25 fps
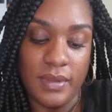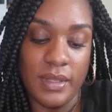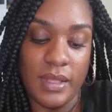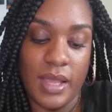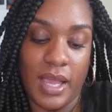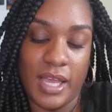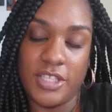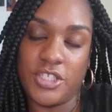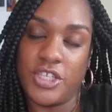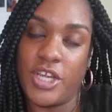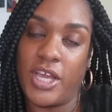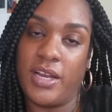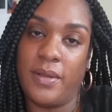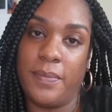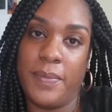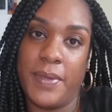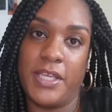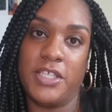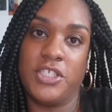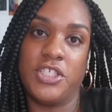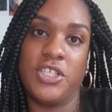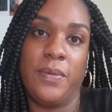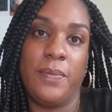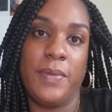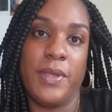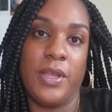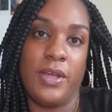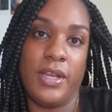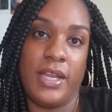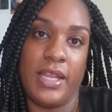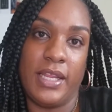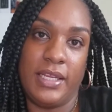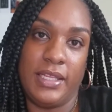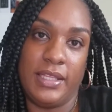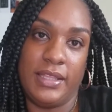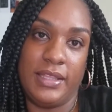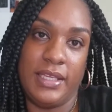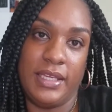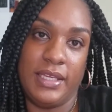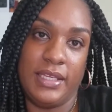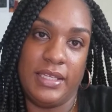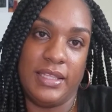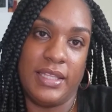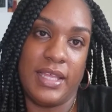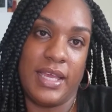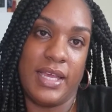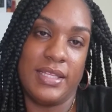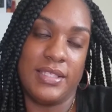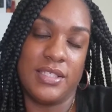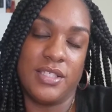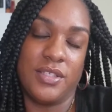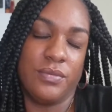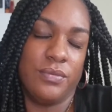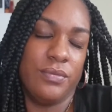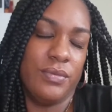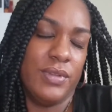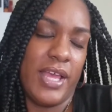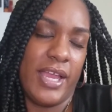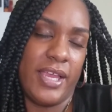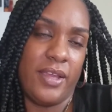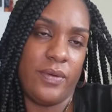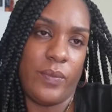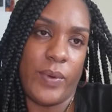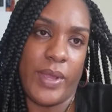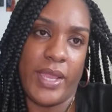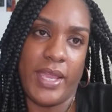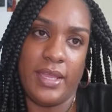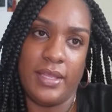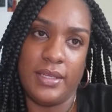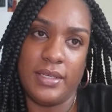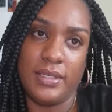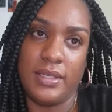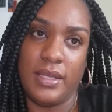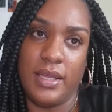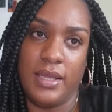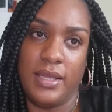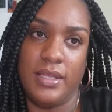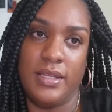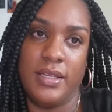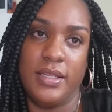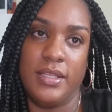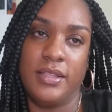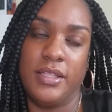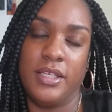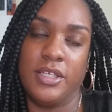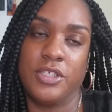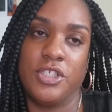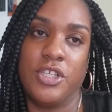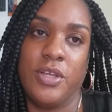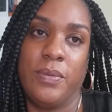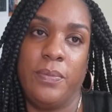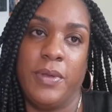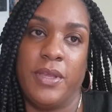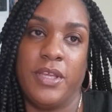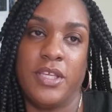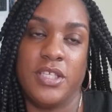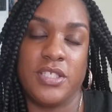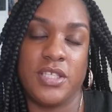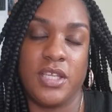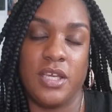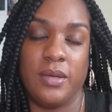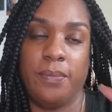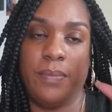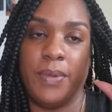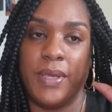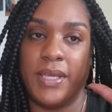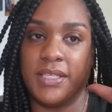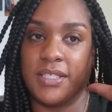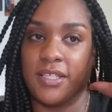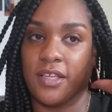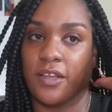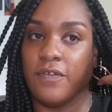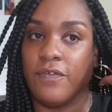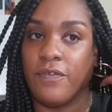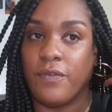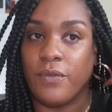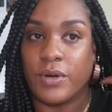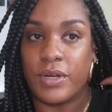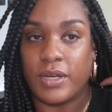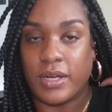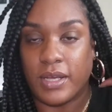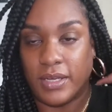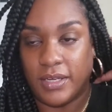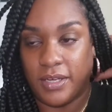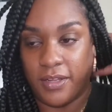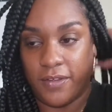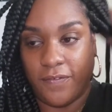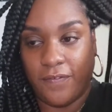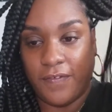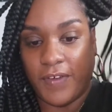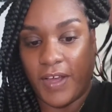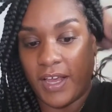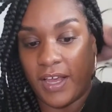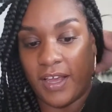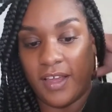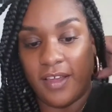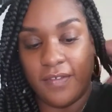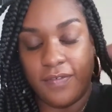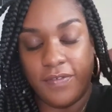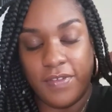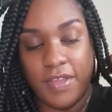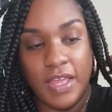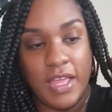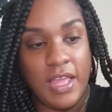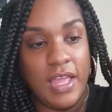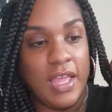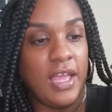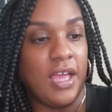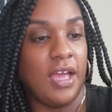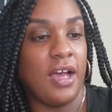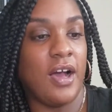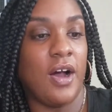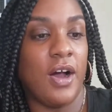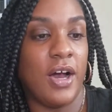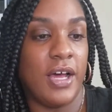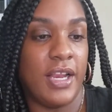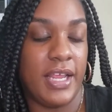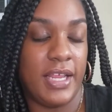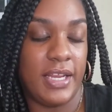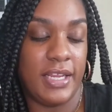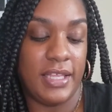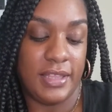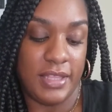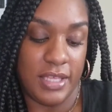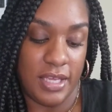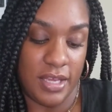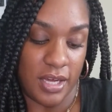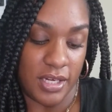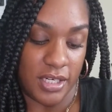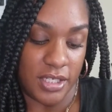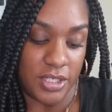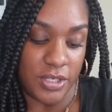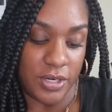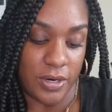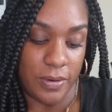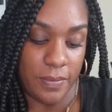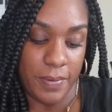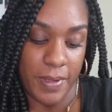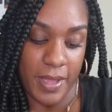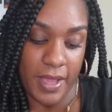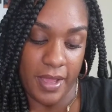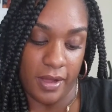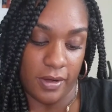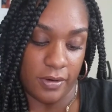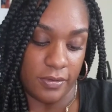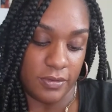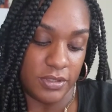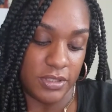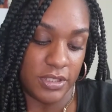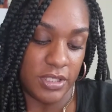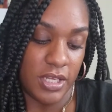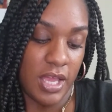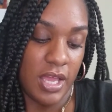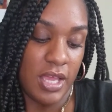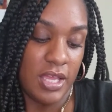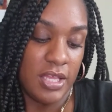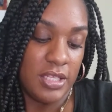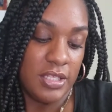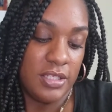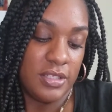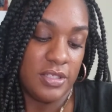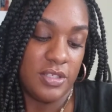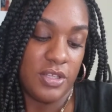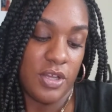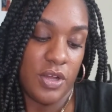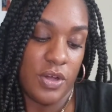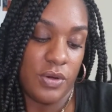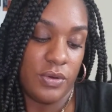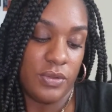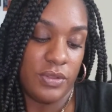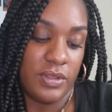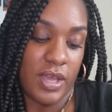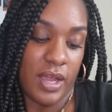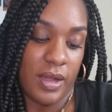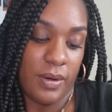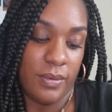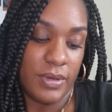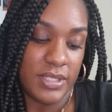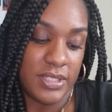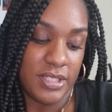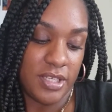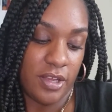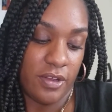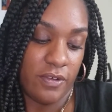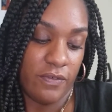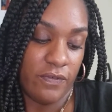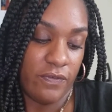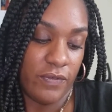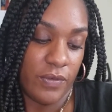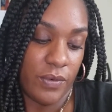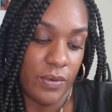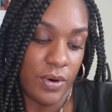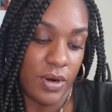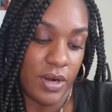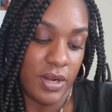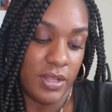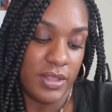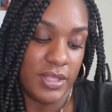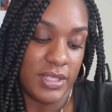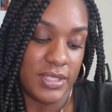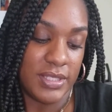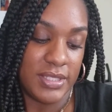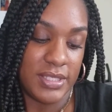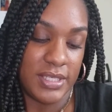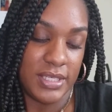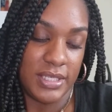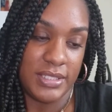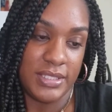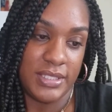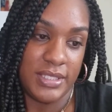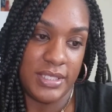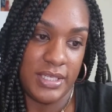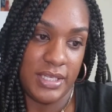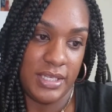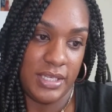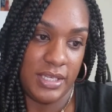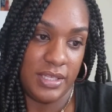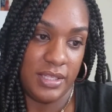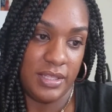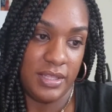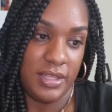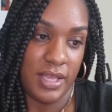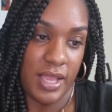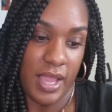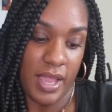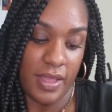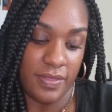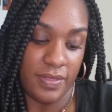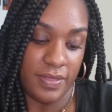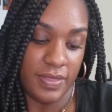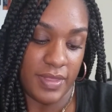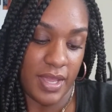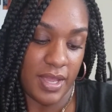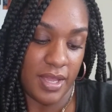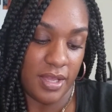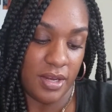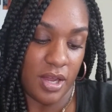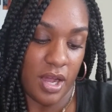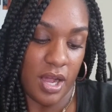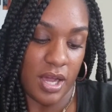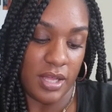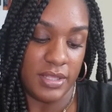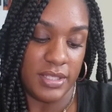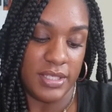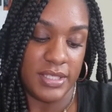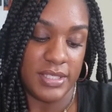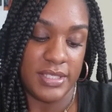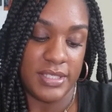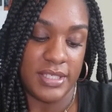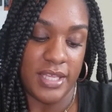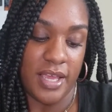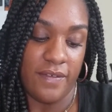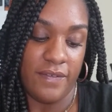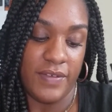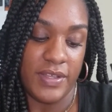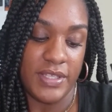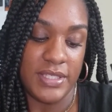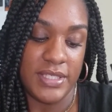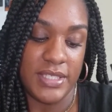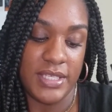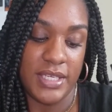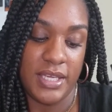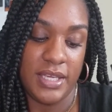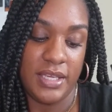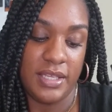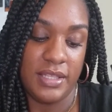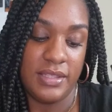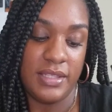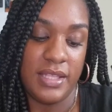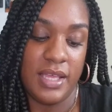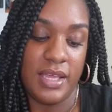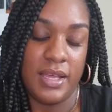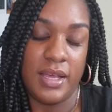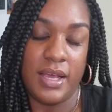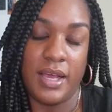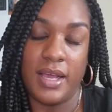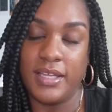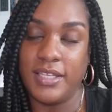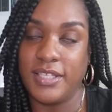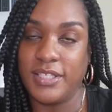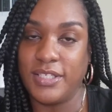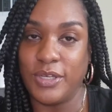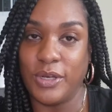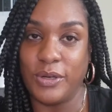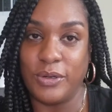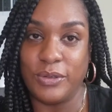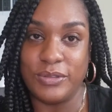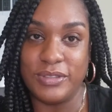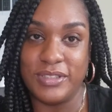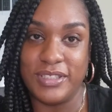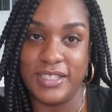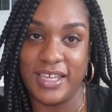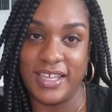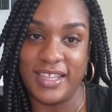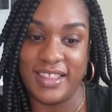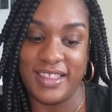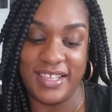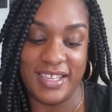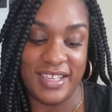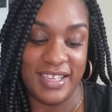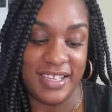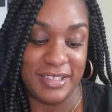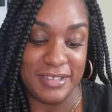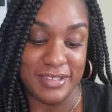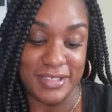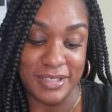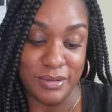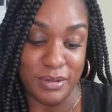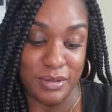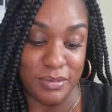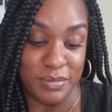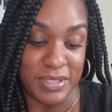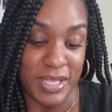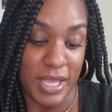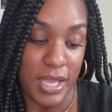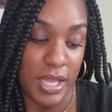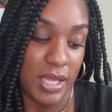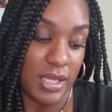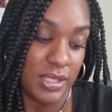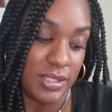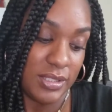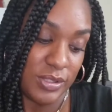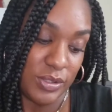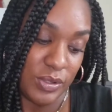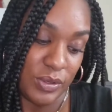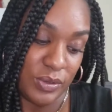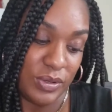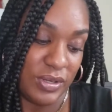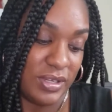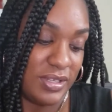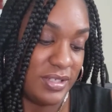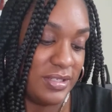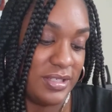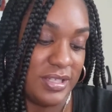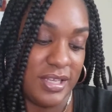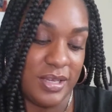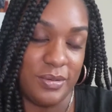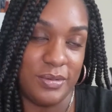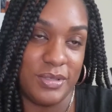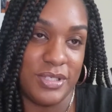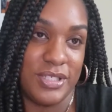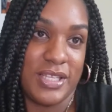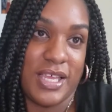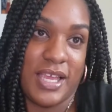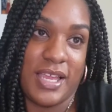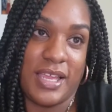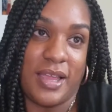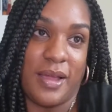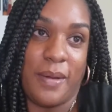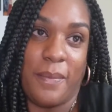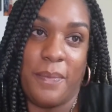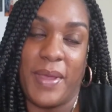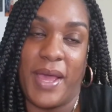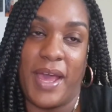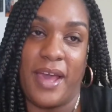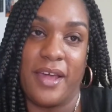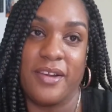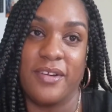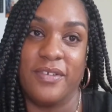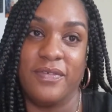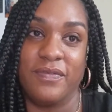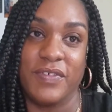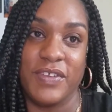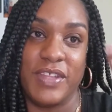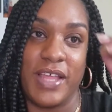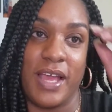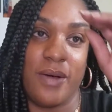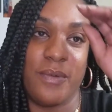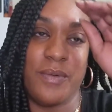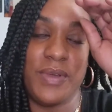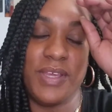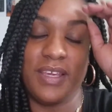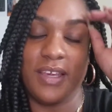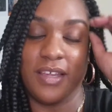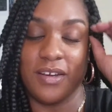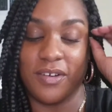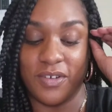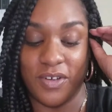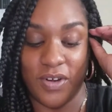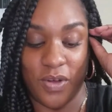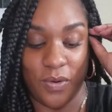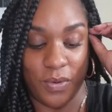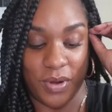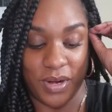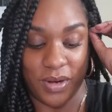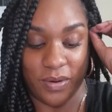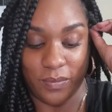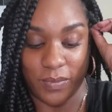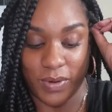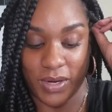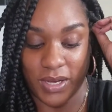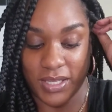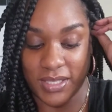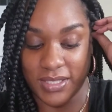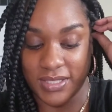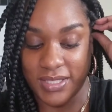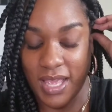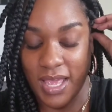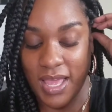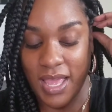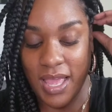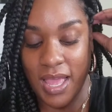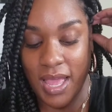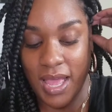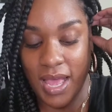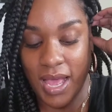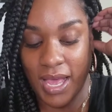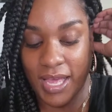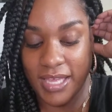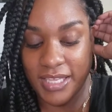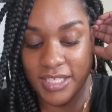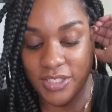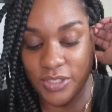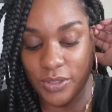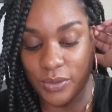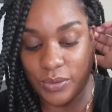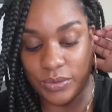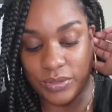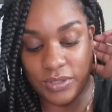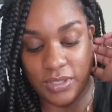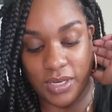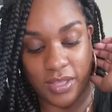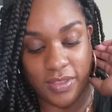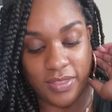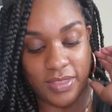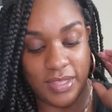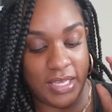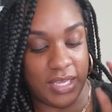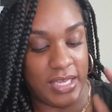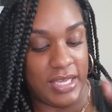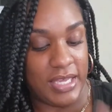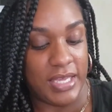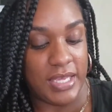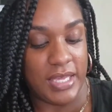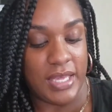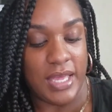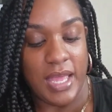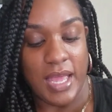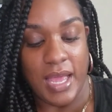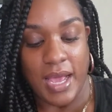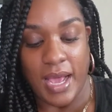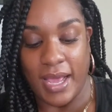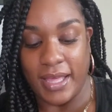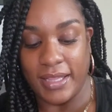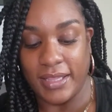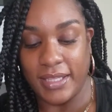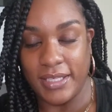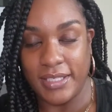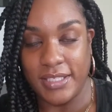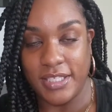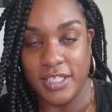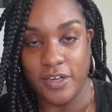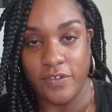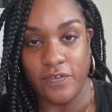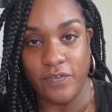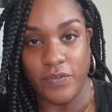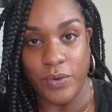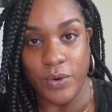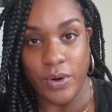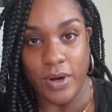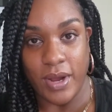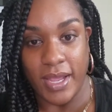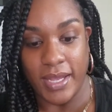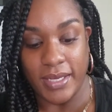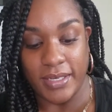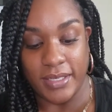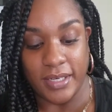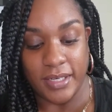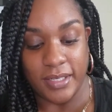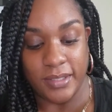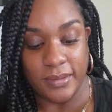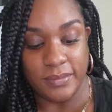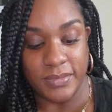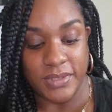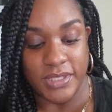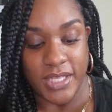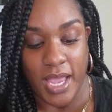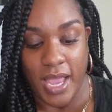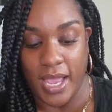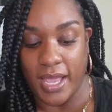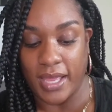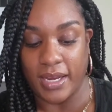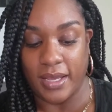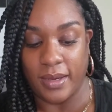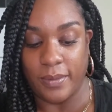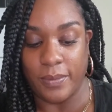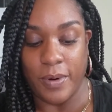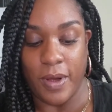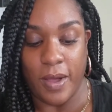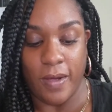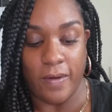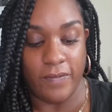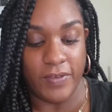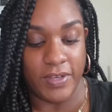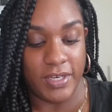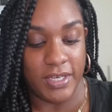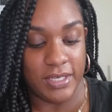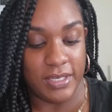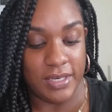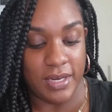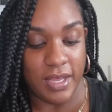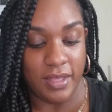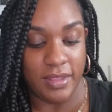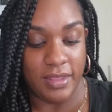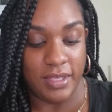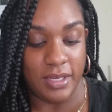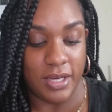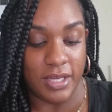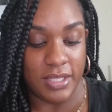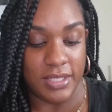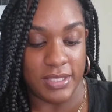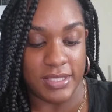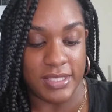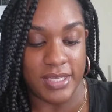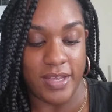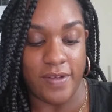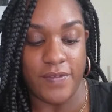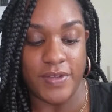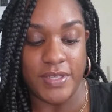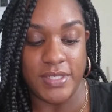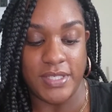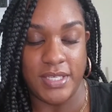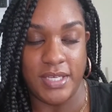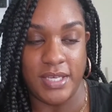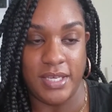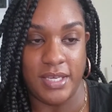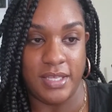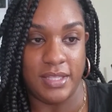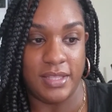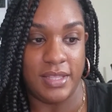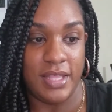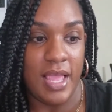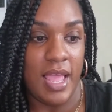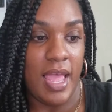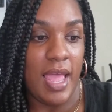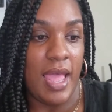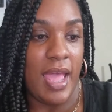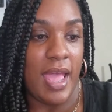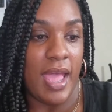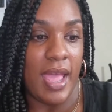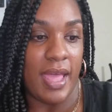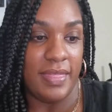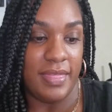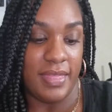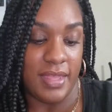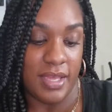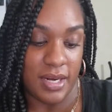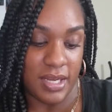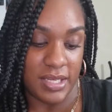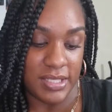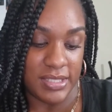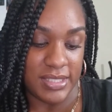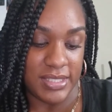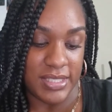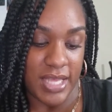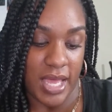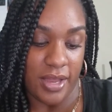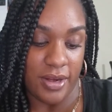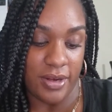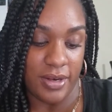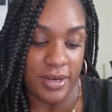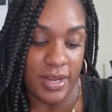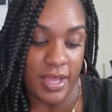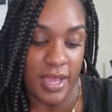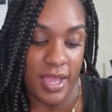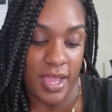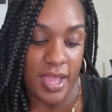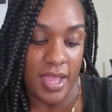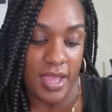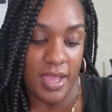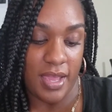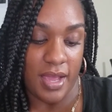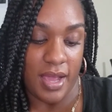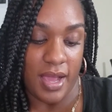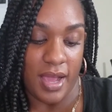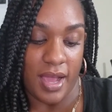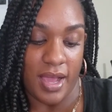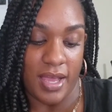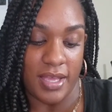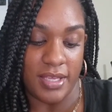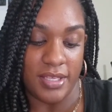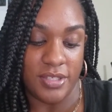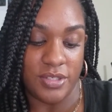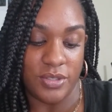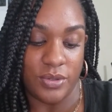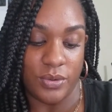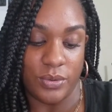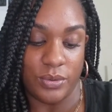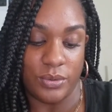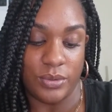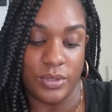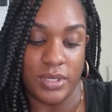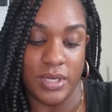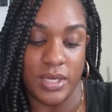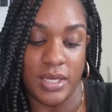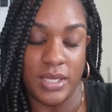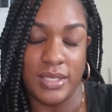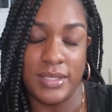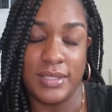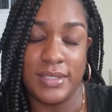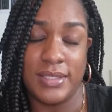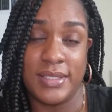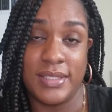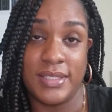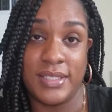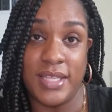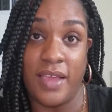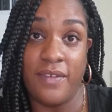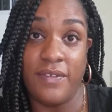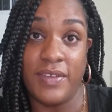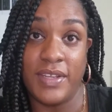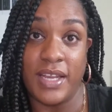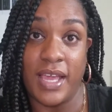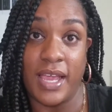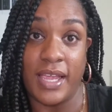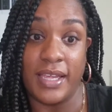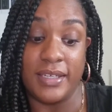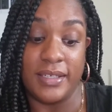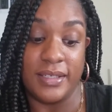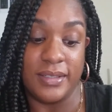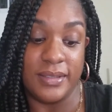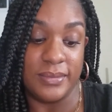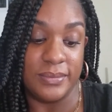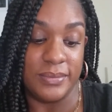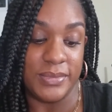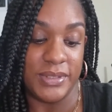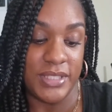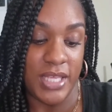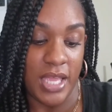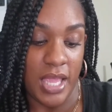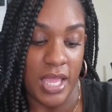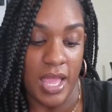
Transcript: I try to pay shipping on anything that's lightweight and their shipping is a basic $4.95 on anything under a pound. So that was it for the 16th. And then on the 17th, I sold nothing. You see what I'm saying? So it, it was like a pattern for that week. I don't know what it was. I sold nothing. I listed four items and I profited nothing on the 17th. And then on Saturday, I sold seven items.